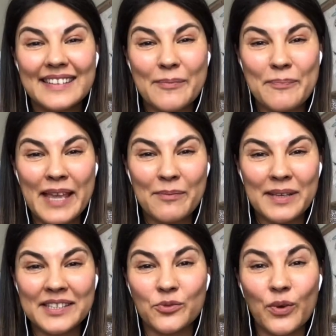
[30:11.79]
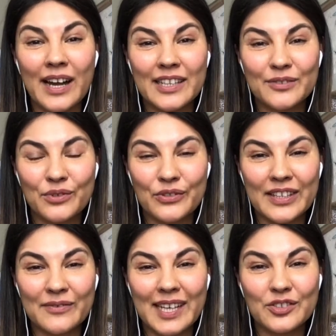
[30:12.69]
is wired for
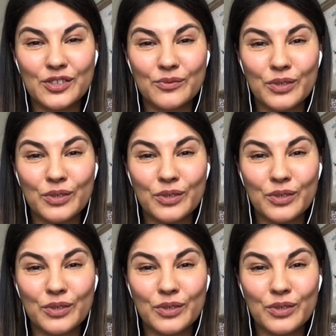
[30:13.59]
reinvention.